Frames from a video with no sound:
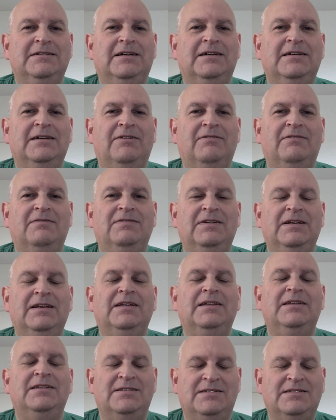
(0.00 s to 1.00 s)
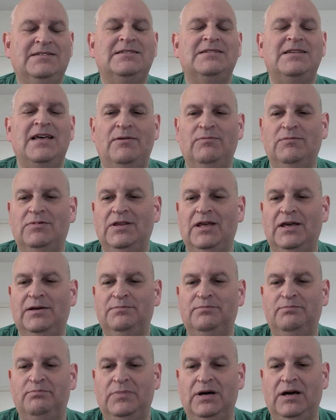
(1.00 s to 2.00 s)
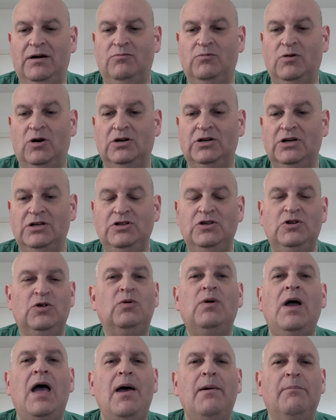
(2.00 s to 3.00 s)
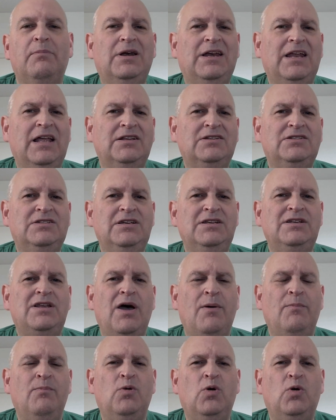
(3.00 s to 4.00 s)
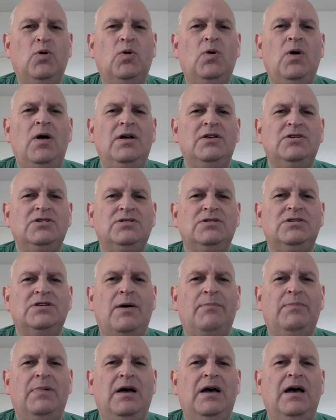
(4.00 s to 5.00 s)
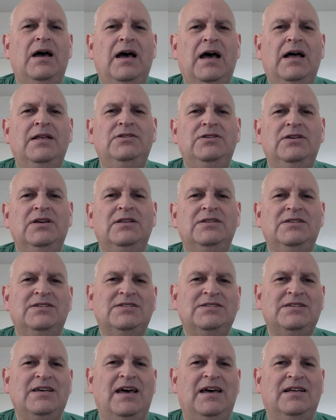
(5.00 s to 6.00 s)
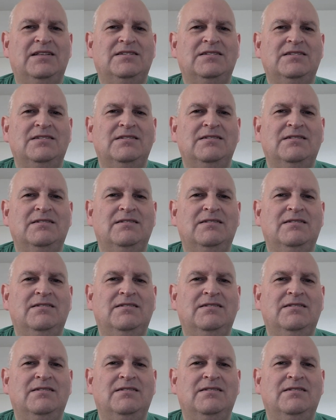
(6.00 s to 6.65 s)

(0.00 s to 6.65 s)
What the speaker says: I have a feeling it's the same thing, but what can you do? Planted more summer onion sets.